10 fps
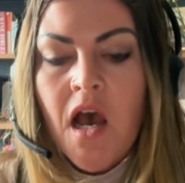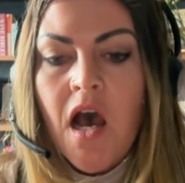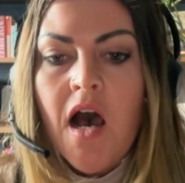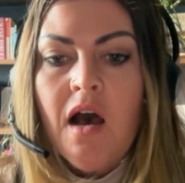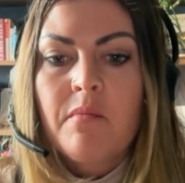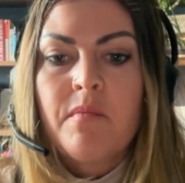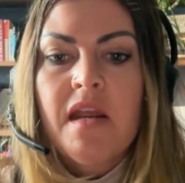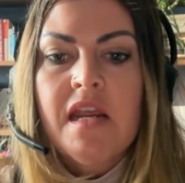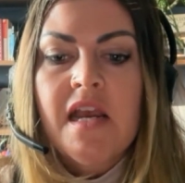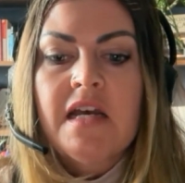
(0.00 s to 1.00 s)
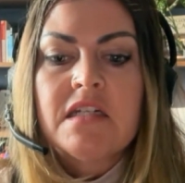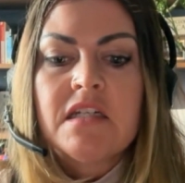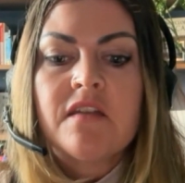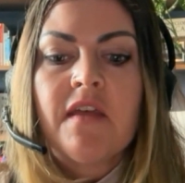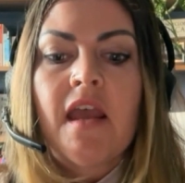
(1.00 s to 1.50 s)

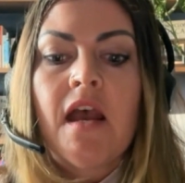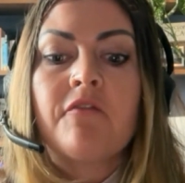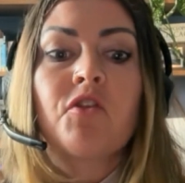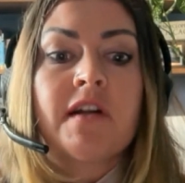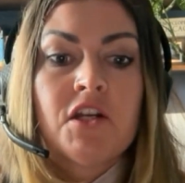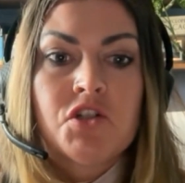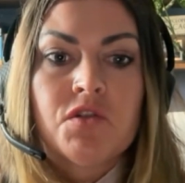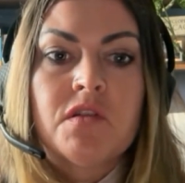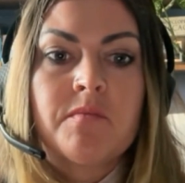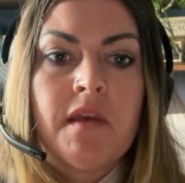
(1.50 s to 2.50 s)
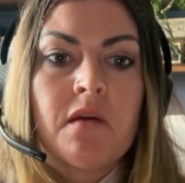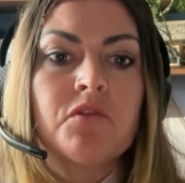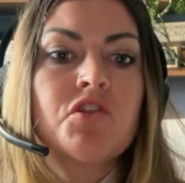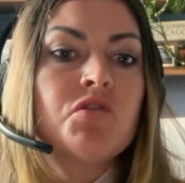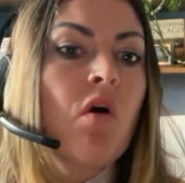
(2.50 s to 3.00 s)
and they have credentials to be able
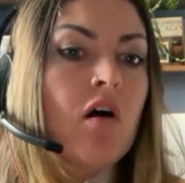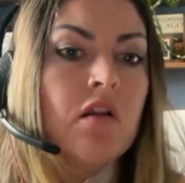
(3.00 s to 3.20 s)
to do all